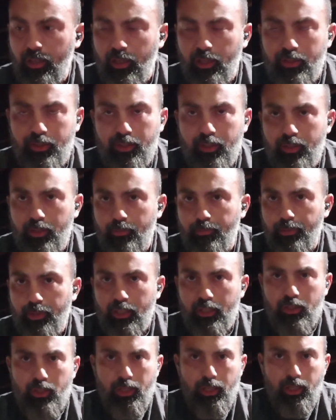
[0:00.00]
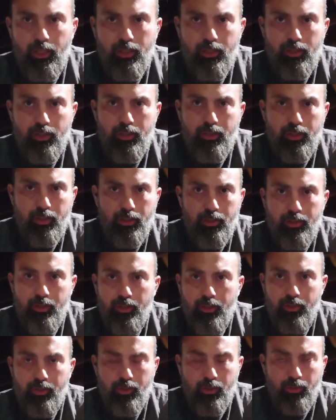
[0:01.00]
it's it's a big change. It's it's
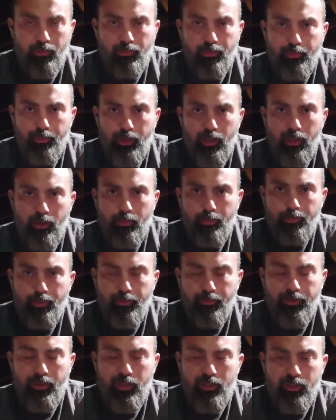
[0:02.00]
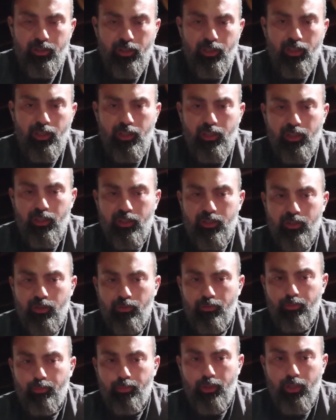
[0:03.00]
it's good for me professionally. It's
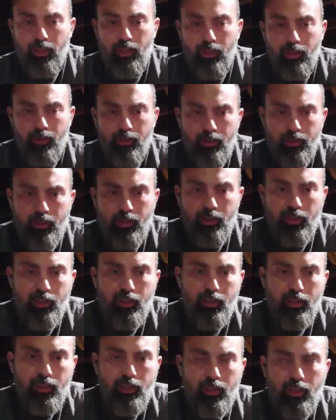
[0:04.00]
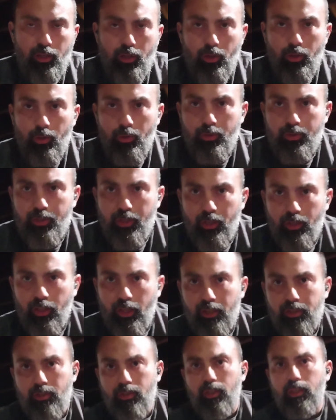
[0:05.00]
good for me, you know,
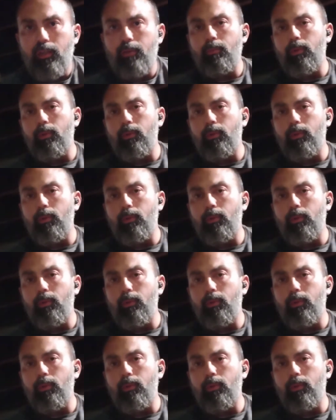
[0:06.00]
psychologically,